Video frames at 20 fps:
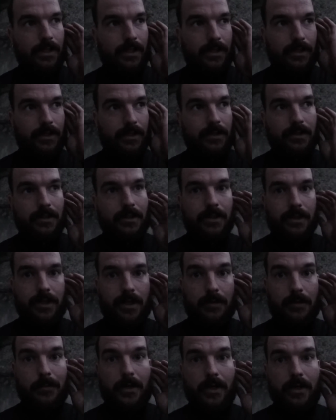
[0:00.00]
Eating
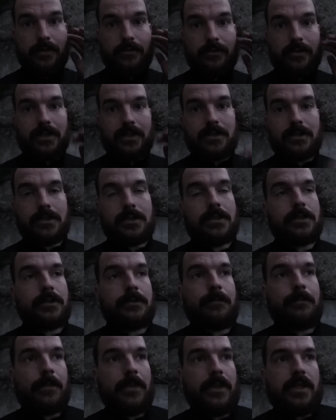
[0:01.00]
carbohydrates,
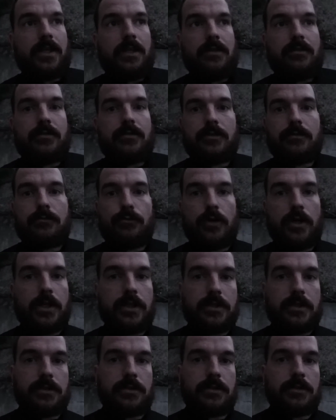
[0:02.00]
even
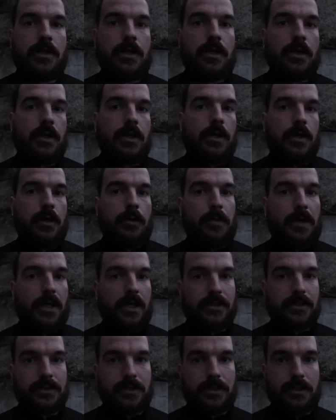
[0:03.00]
rice,
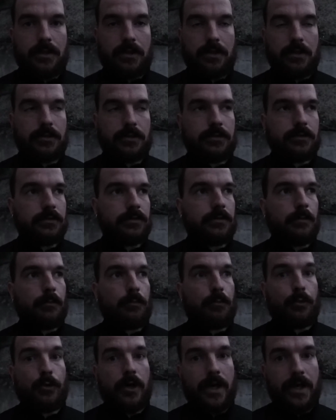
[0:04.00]
pasta,
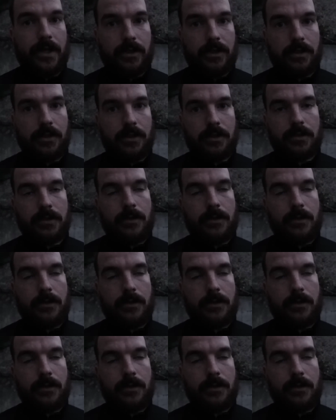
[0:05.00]
bread,